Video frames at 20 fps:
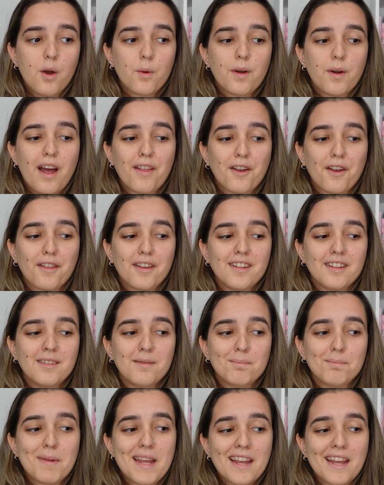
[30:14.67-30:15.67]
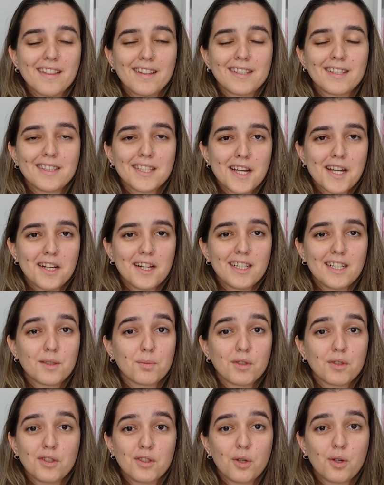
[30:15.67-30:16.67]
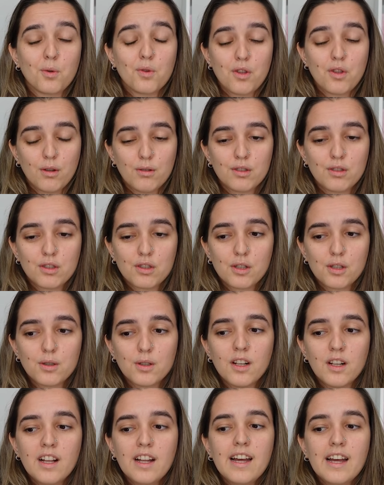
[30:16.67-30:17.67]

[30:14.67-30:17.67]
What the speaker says: rather than being the Slayer as we're so used to.